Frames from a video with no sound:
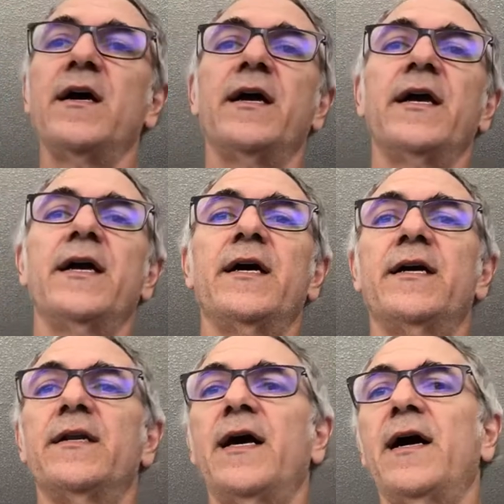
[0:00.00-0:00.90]

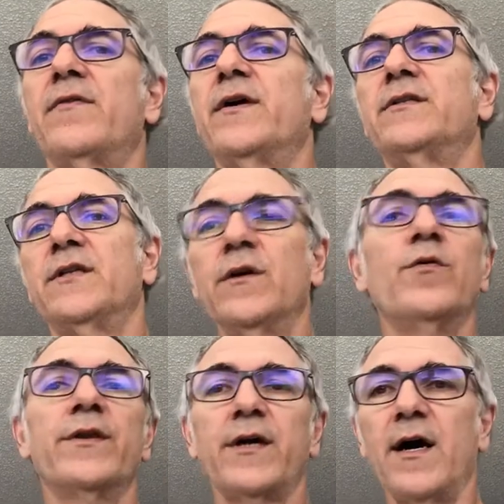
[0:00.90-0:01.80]
and how they deal
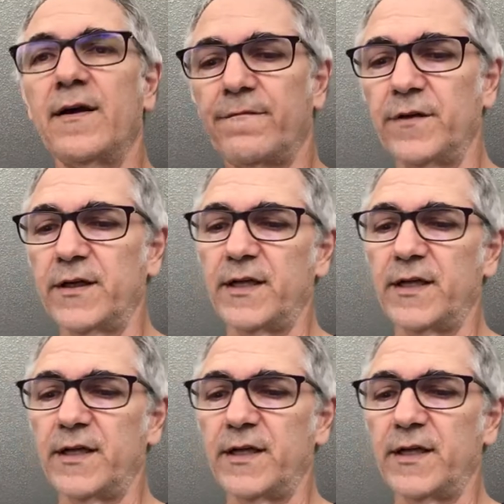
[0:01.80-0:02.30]
with conflict,